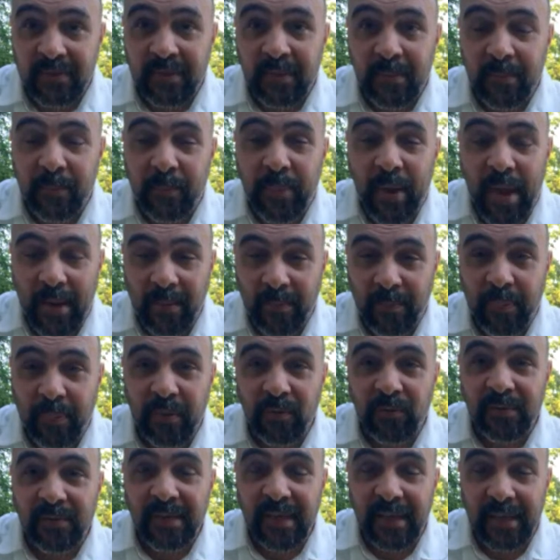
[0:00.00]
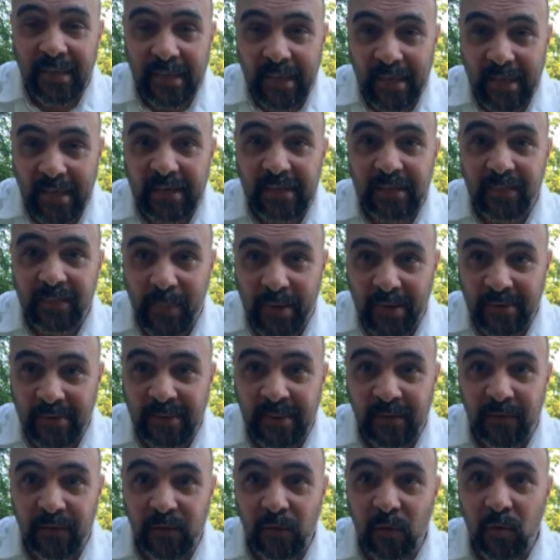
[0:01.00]
pet bills can get
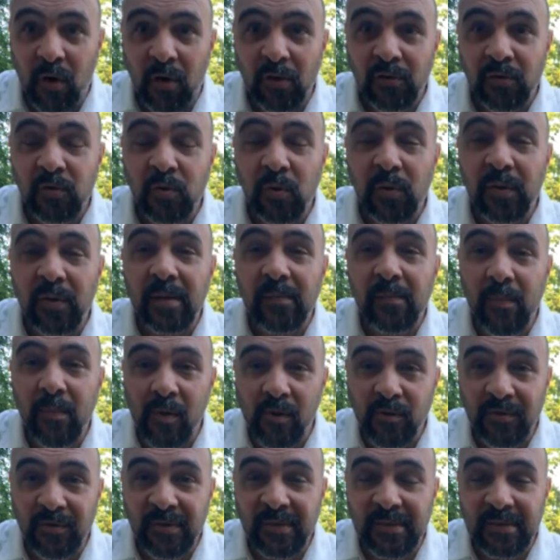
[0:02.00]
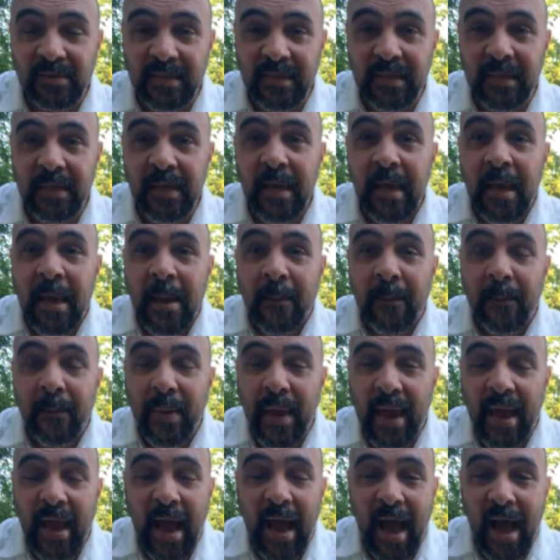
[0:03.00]
expensive. You go to an emergency
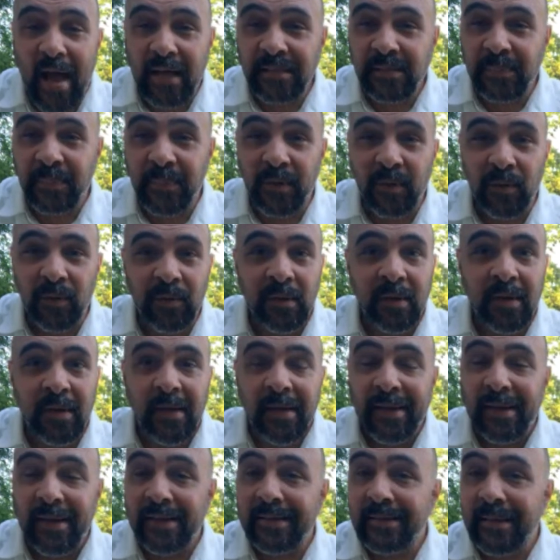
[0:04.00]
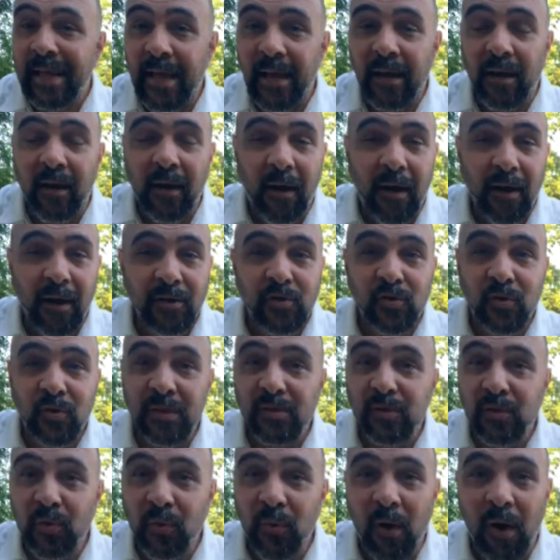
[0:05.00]
pet hospital, it's not 100,
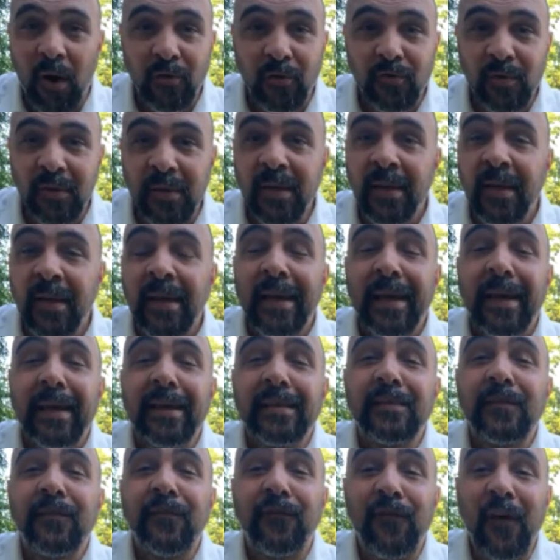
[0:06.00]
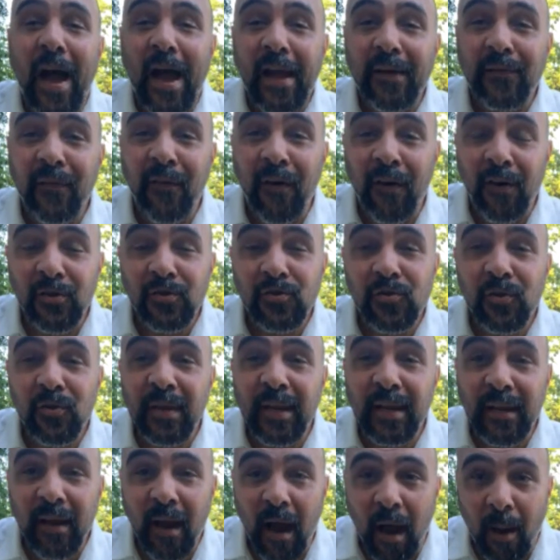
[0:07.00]
200, it's 500
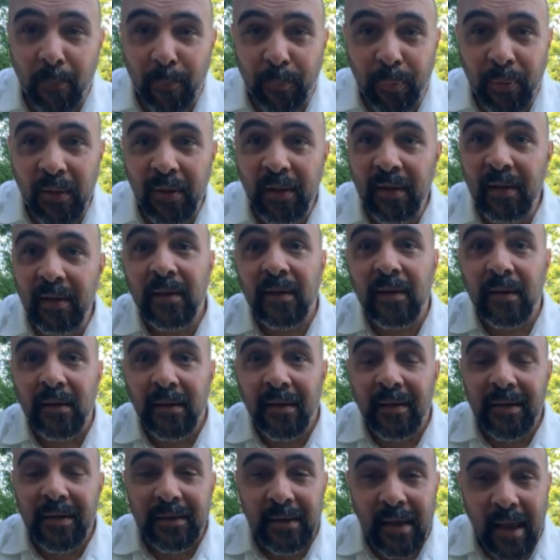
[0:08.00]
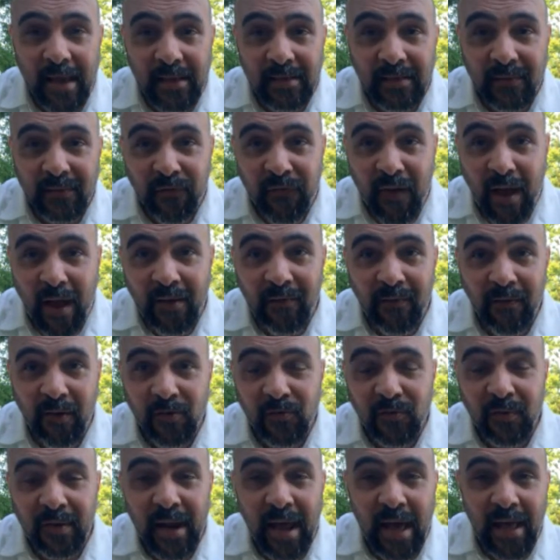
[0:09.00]
and up. Yes,
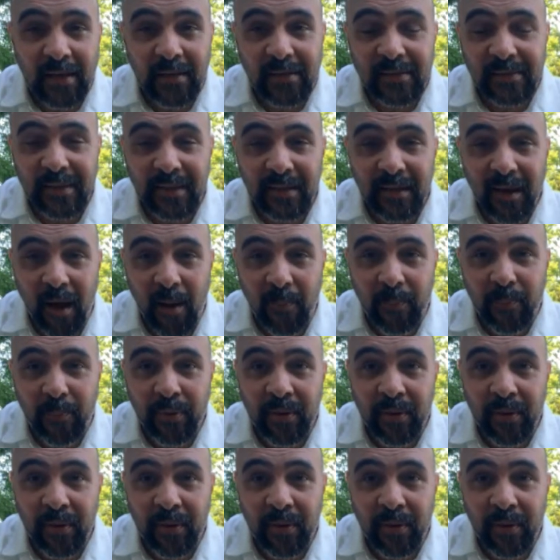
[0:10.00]
$500 and up.